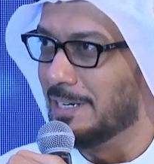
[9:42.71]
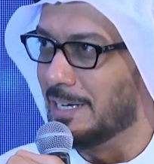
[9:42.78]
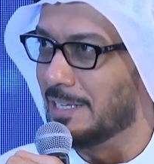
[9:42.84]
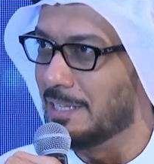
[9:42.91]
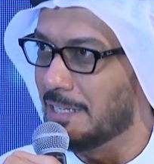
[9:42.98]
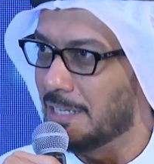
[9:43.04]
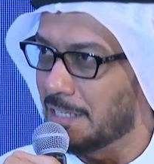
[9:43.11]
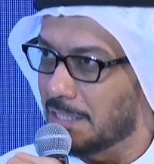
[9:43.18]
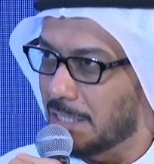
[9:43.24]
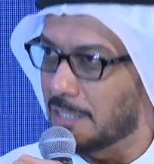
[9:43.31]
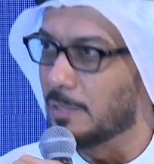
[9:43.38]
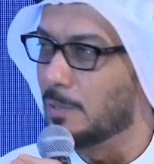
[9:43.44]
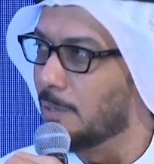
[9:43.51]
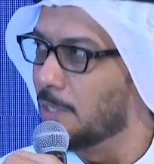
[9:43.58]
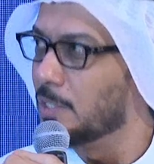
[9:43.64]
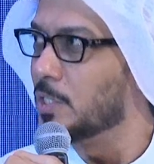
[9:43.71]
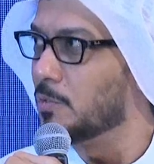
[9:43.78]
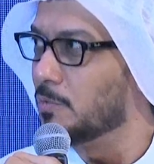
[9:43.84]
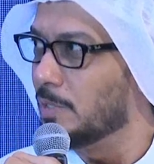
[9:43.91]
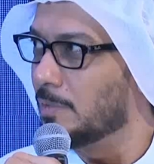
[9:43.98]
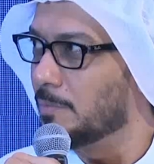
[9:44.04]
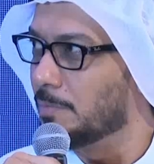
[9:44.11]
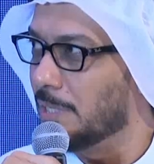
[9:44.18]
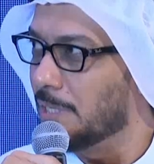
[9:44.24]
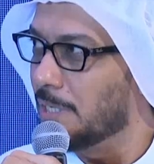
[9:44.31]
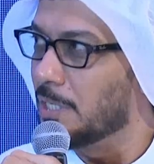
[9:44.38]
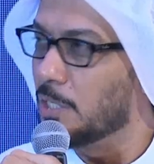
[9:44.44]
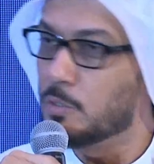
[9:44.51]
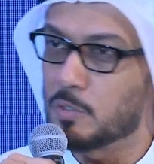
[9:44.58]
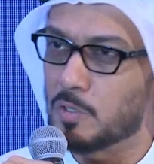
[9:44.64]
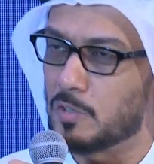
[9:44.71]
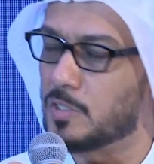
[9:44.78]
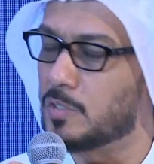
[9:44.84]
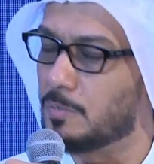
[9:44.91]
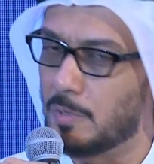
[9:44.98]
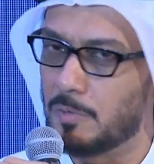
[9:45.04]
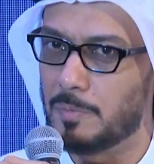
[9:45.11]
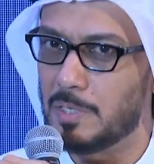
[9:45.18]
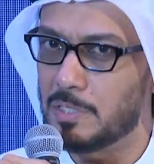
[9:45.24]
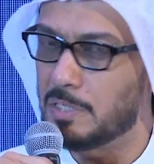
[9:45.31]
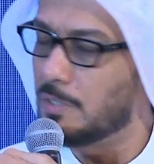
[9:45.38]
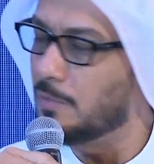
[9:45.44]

I think the technology will bring a new transformation